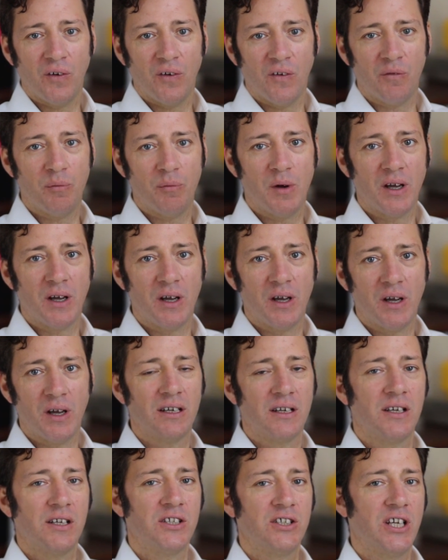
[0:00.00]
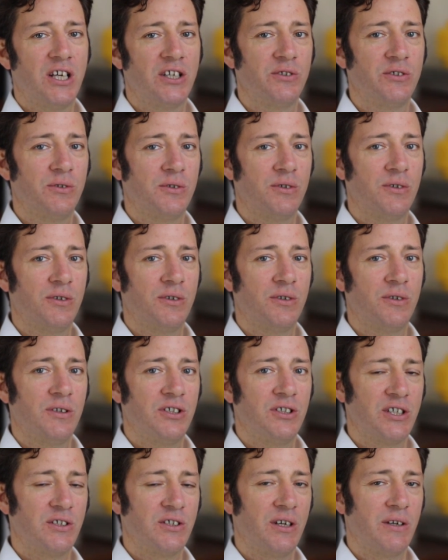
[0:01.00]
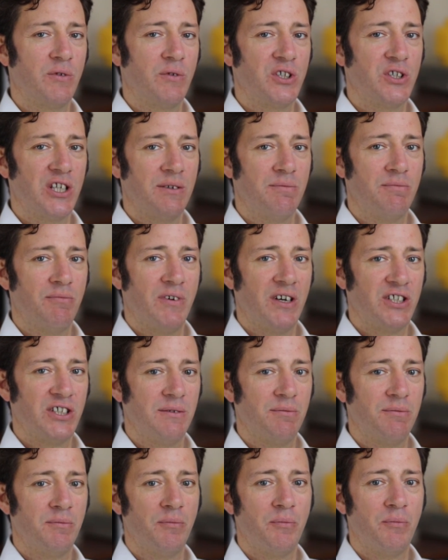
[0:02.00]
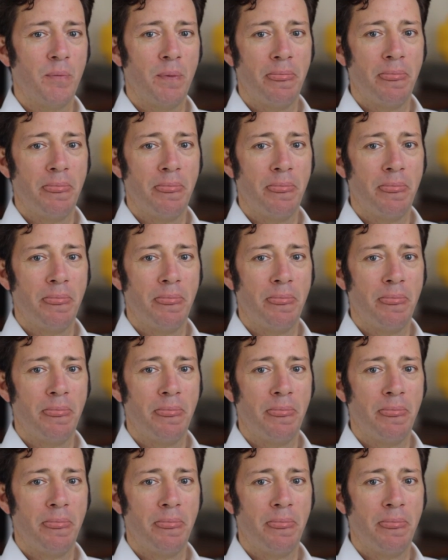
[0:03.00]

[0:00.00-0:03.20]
of my scheduling regime.